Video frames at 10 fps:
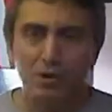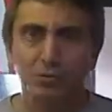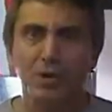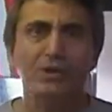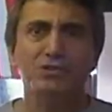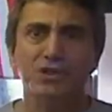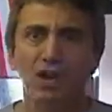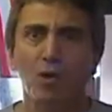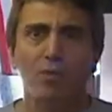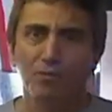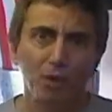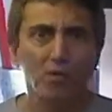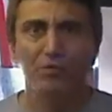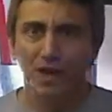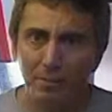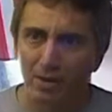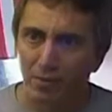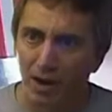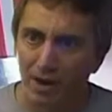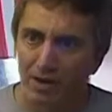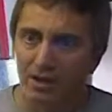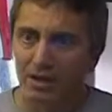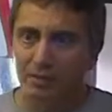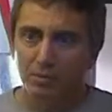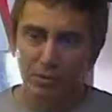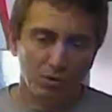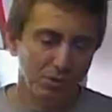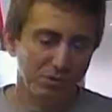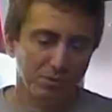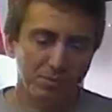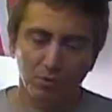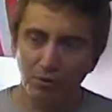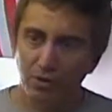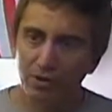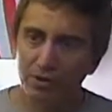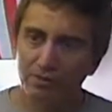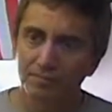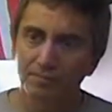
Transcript: which means they don't vote Democrat because the poor